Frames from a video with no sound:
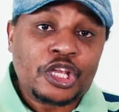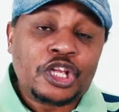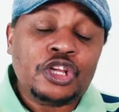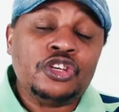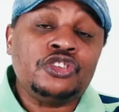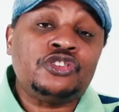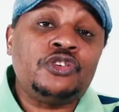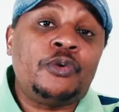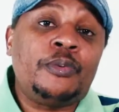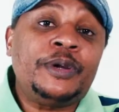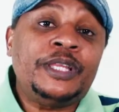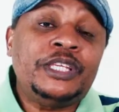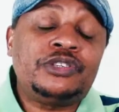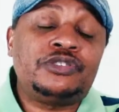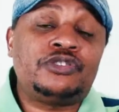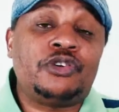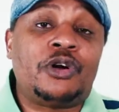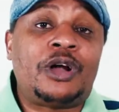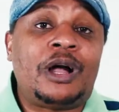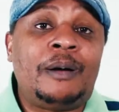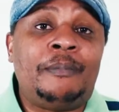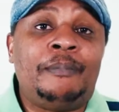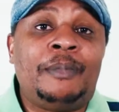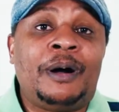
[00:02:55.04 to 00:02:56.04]
So we need to
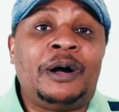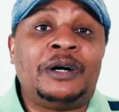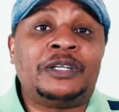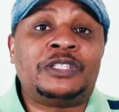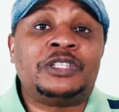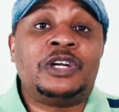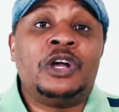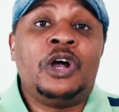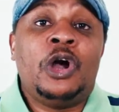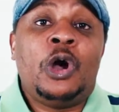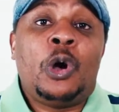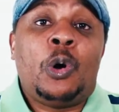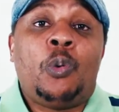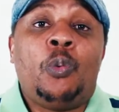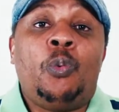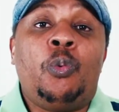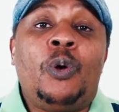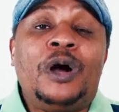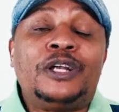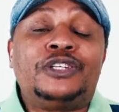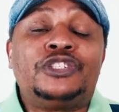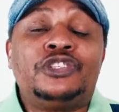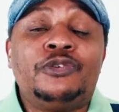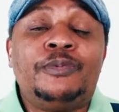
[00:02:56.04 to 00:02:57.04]
talk about
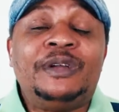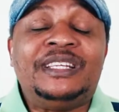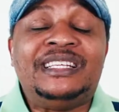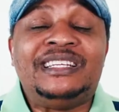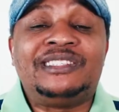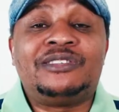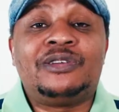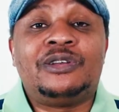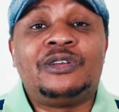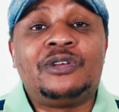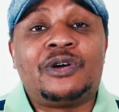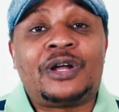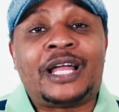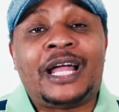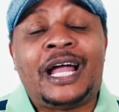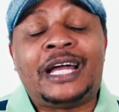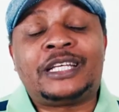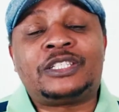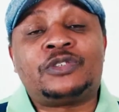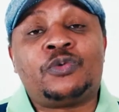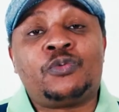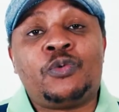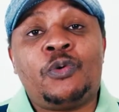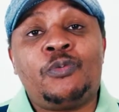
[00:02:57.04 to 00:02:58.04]
what do we need to look
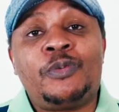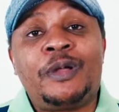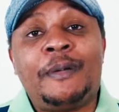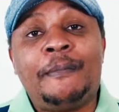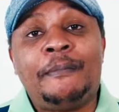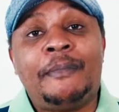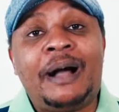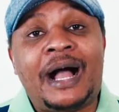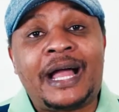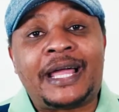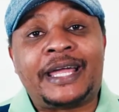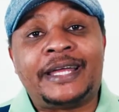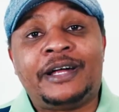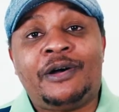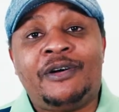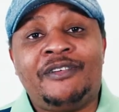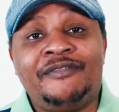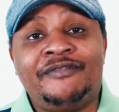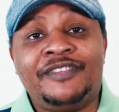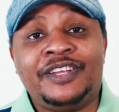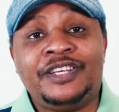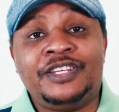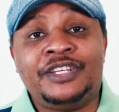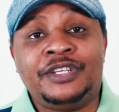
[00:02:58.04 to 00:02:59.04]
at when we market our
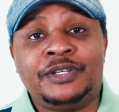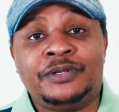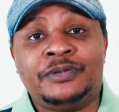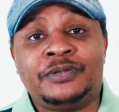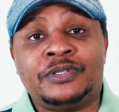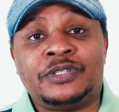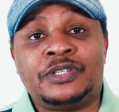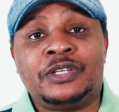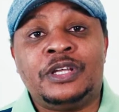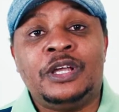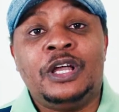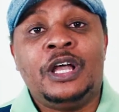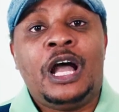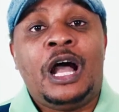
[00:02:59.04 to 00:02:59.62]
videos.